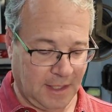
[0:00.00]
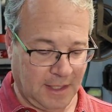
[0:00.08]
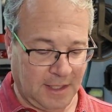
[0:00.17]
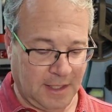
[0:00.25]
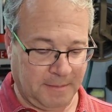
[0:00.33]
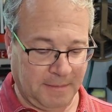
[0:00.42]

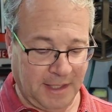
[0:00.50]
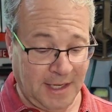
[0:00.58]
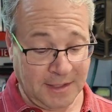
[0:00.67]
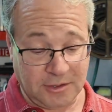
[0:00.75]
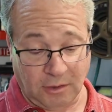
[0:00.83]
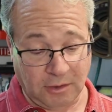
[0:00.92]
And
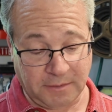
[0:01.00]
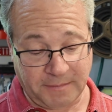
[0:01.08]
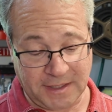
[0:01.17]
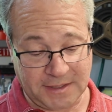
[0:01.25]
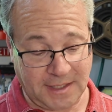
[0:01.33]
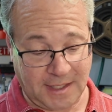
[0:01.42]
I told them,
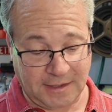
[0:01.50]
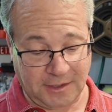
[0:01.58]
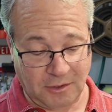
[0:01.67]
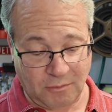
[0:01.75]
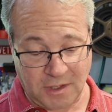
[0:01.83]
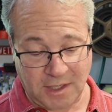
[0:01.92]
I said,
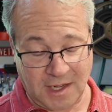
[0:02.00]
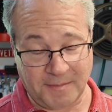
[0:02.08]
you know what?